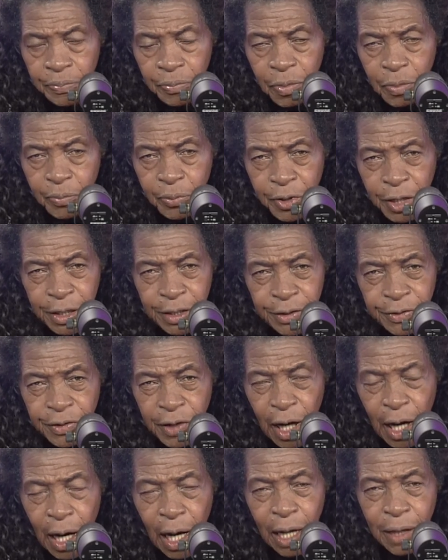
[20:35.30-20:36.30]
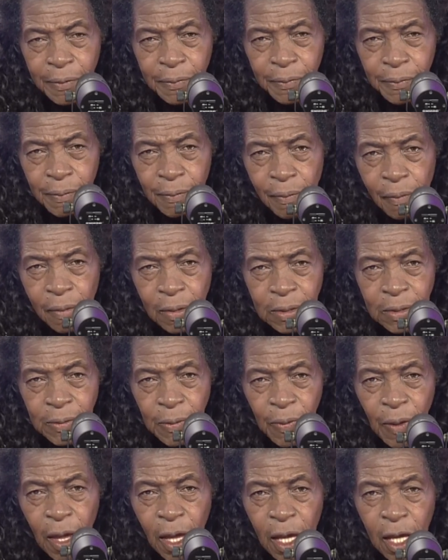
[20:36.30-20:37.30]
Praise God.
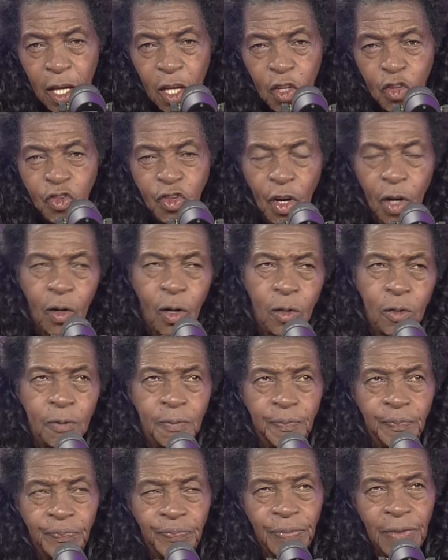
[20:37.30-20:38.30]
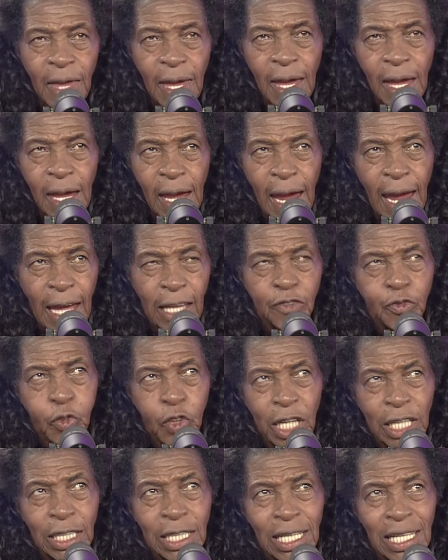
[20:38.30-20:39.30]
So, as
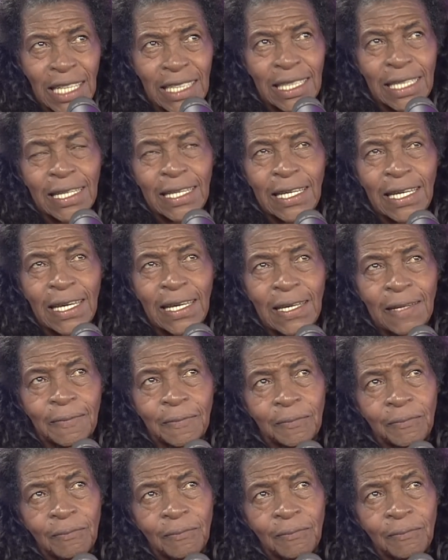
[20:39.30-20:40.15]
we're looking